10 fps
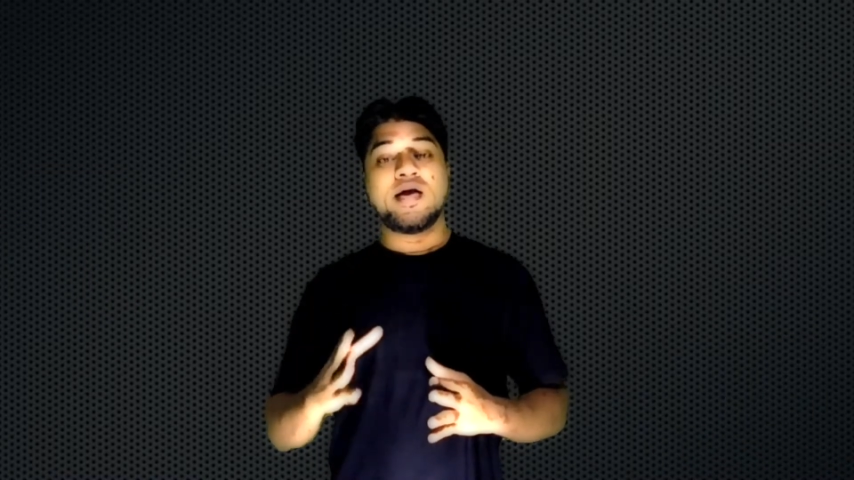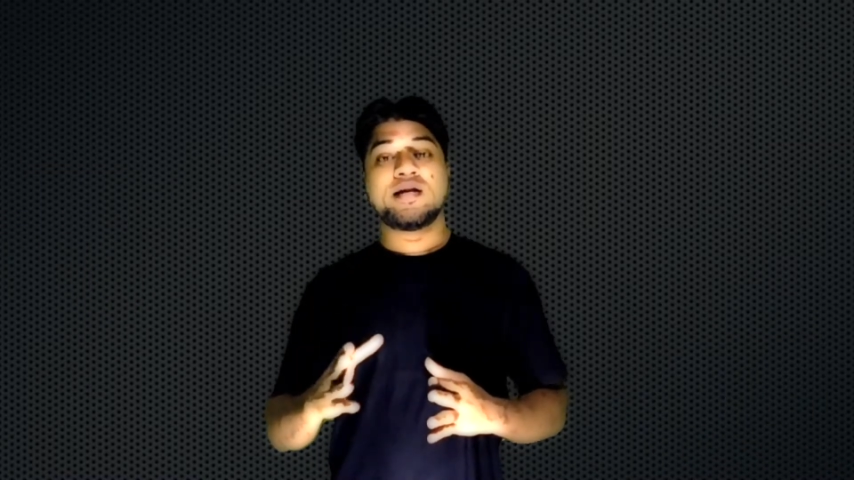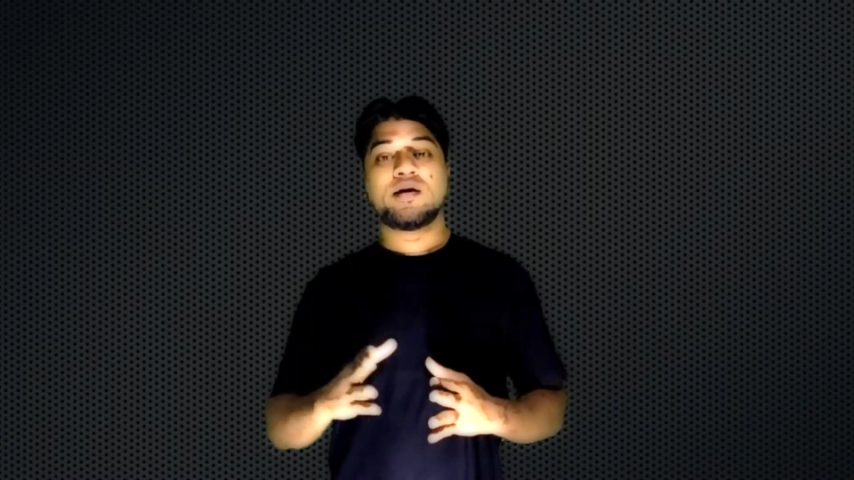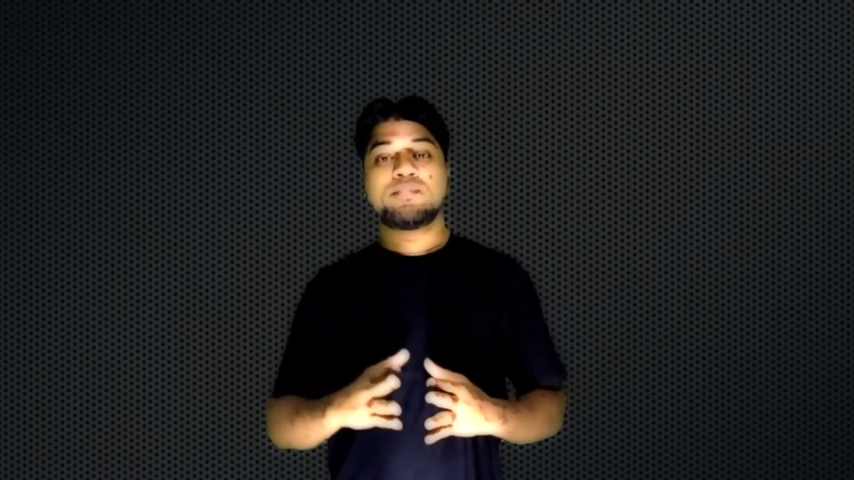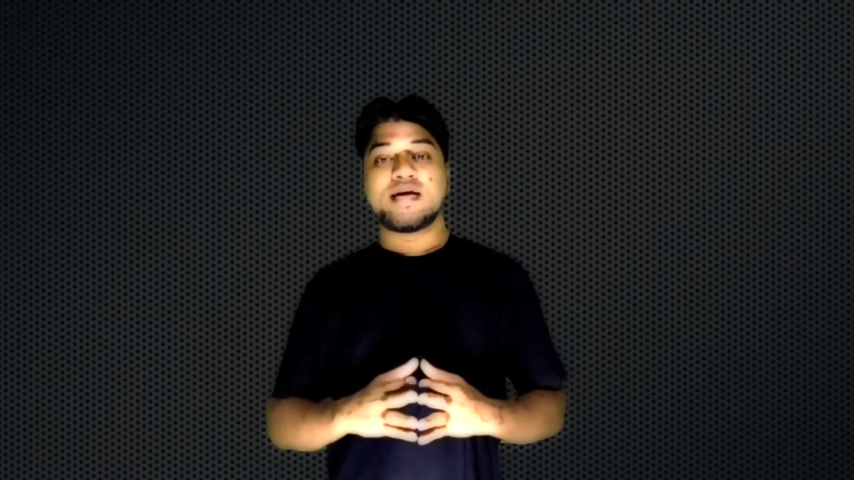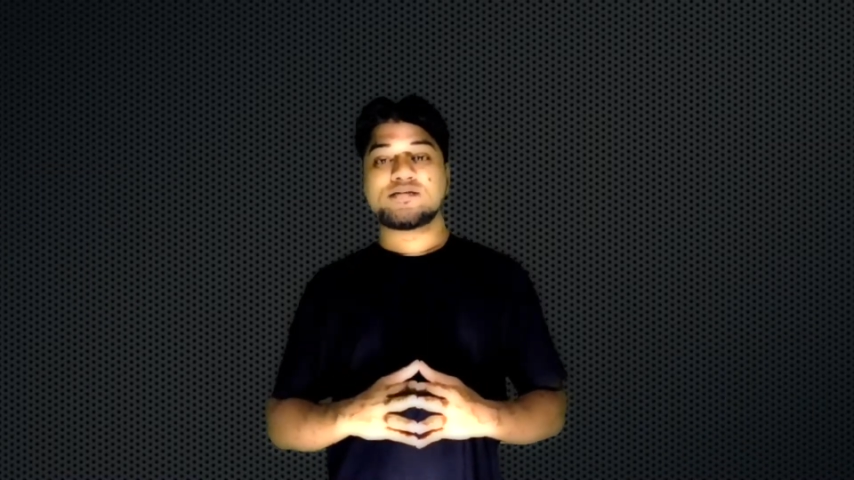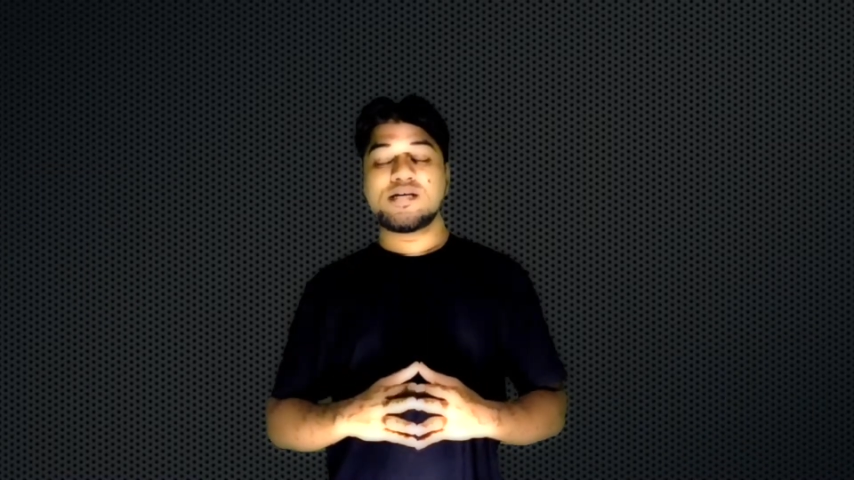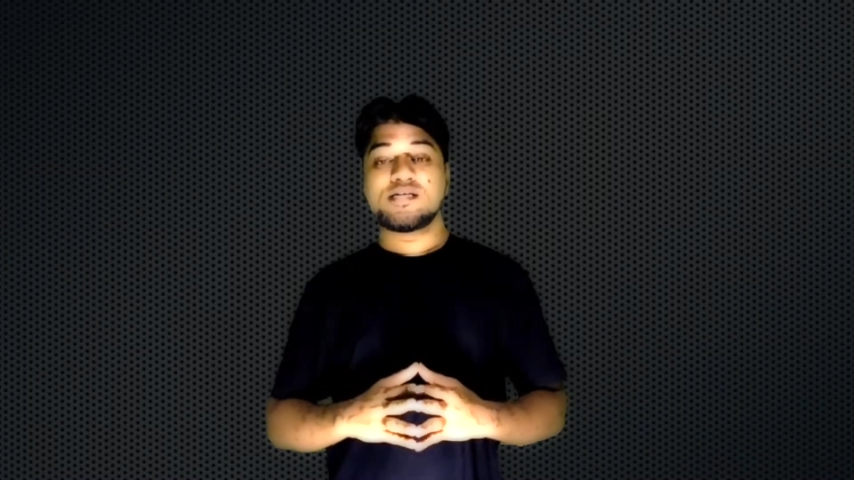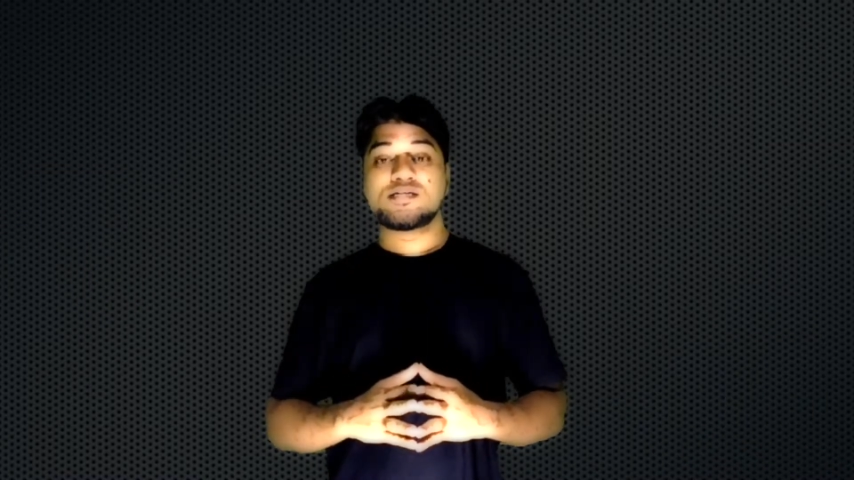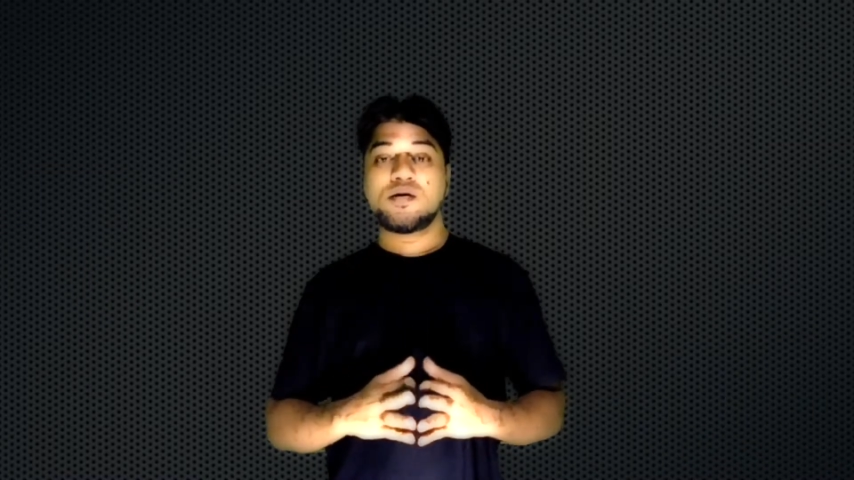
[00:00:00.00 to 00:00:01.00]
Income
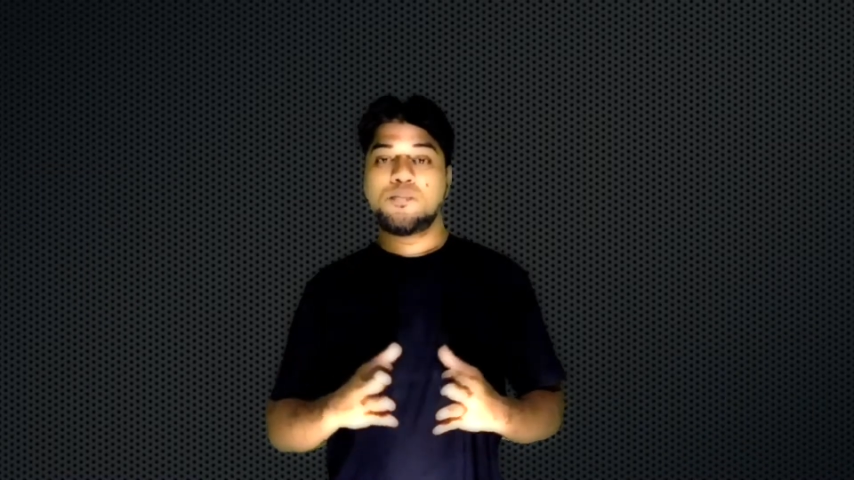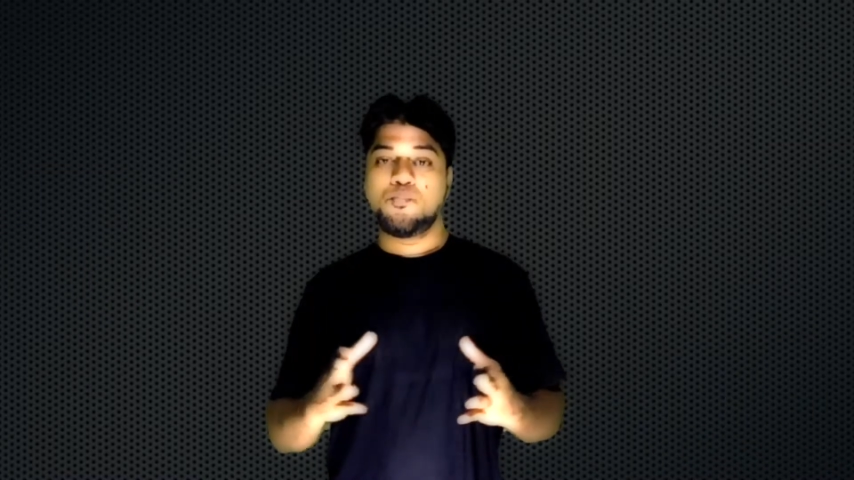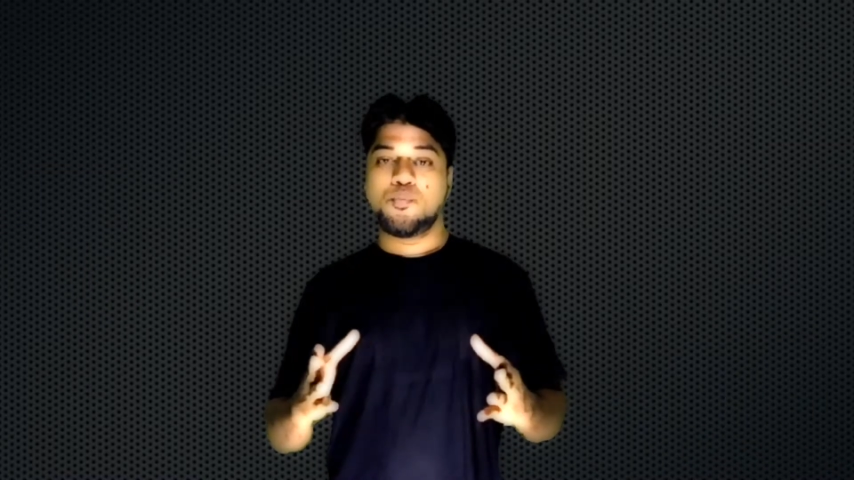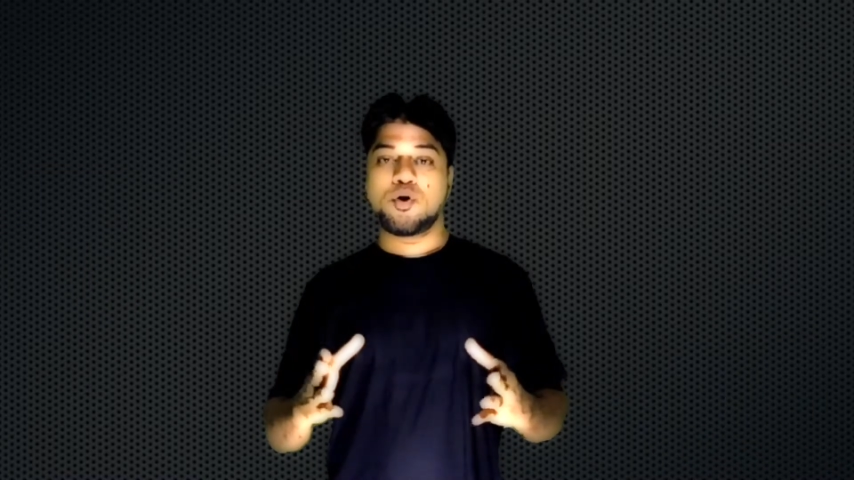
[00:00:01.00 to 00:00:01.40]
tax is